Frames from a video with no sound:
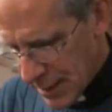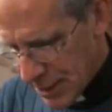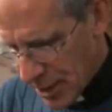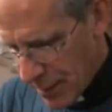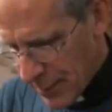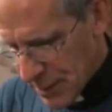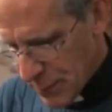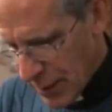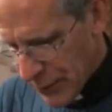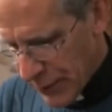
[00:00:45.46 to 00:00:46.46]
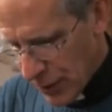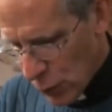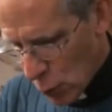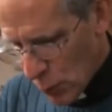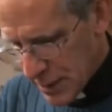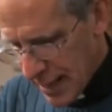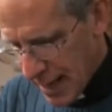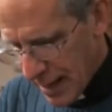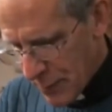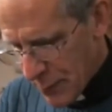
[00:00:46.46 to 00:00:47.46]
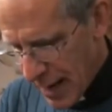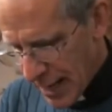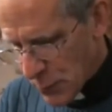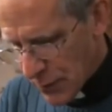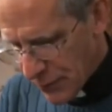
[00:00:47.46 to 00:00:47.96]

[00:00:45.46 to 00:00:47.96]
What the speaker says: Simon's mother-in-law was ill in bed